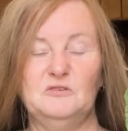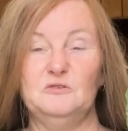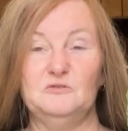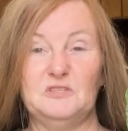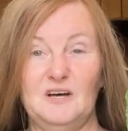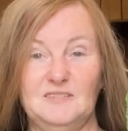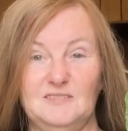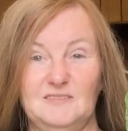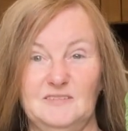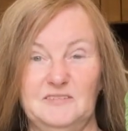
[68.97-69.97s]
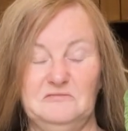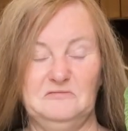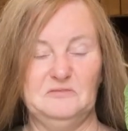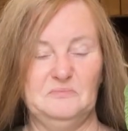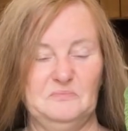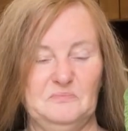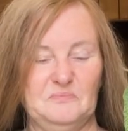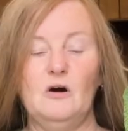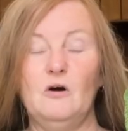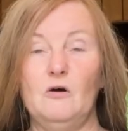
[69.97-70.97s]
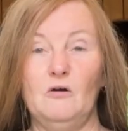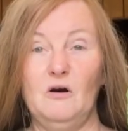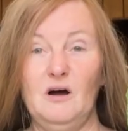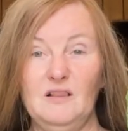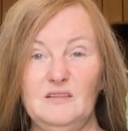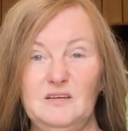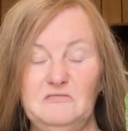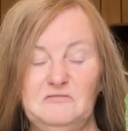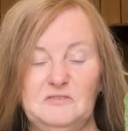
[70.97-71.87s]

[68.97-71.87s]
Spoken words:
utazi leaf, oha leaf,